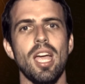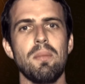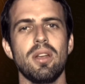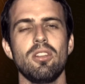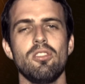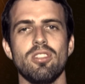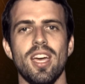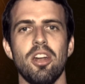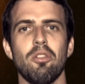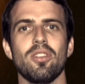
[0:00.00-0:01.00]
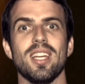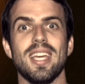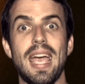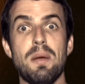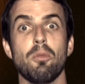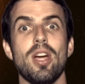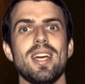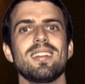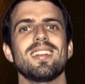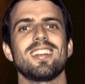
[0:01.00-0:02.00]
gaming news to head over to Game
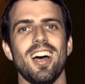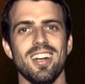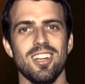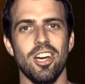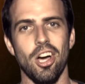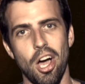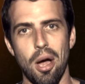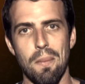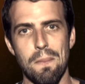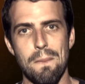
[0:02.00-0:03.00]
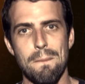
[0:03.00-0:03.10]
Rant dot com.